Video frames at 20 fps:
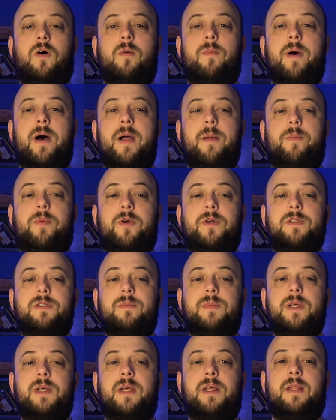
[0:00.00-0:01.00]
by
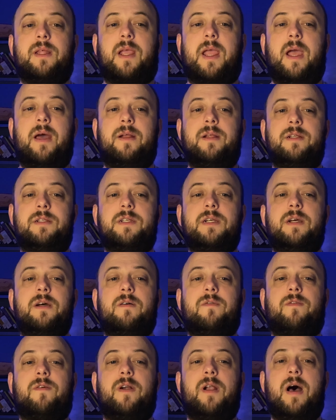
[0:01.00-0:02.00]
imprisonment in the county jail
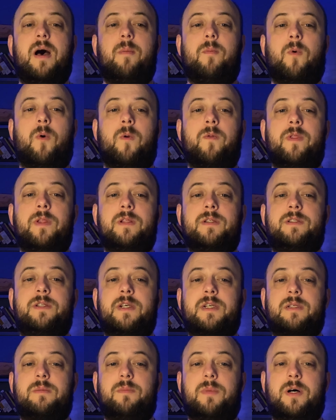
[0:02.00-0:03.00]
for not more than
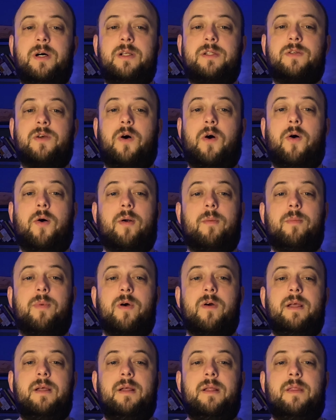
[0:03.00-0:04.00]
six months or
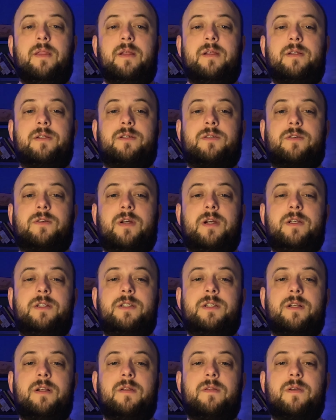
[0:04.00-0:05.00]
both in the
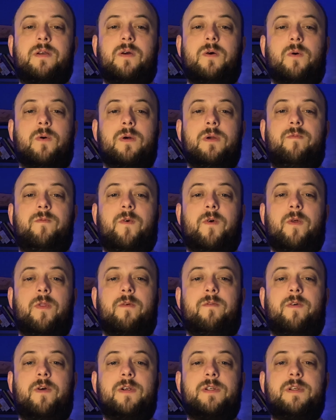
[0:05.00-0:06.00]
discretion of the court for the
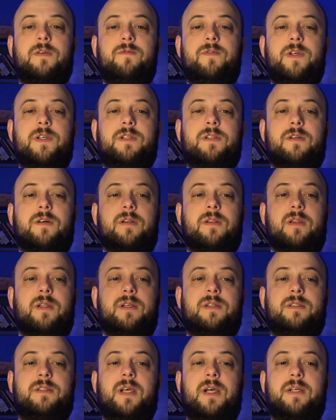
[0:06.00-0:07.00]
first conviction under
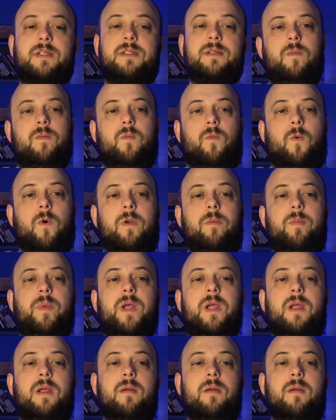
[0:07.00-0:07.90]
this section 1b